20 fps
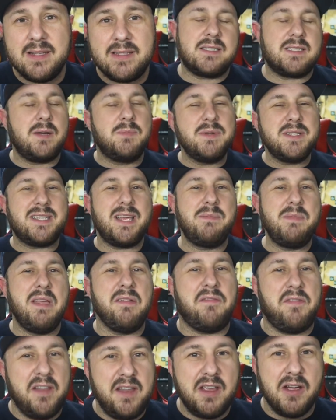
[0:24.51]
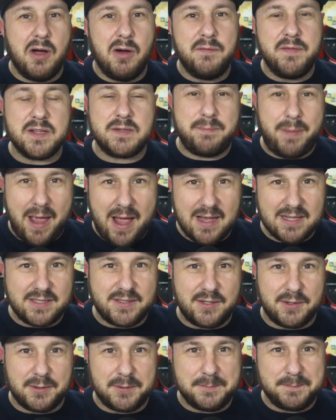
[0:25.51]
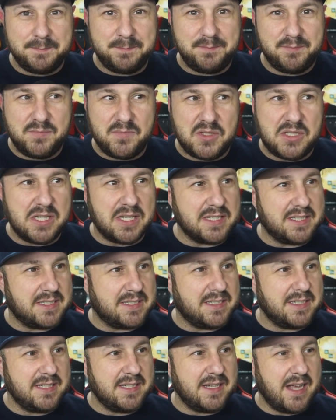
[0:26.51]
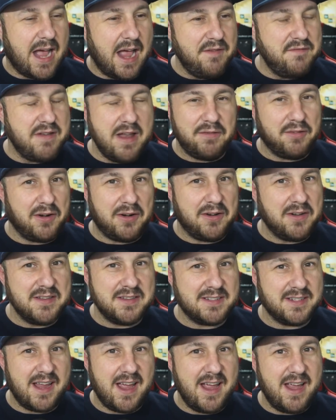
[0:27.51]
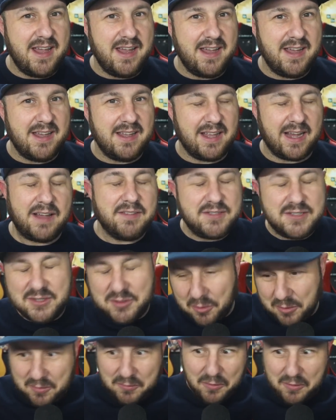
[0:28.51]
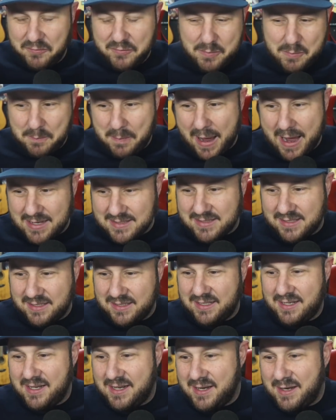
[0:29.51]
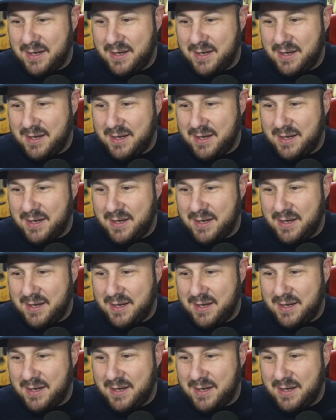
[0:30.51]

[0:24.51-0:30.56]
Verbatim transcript: Someone sent me a video of this pastor. Just, I've never heard of this guy. Like, I've sort of heard of him in passing,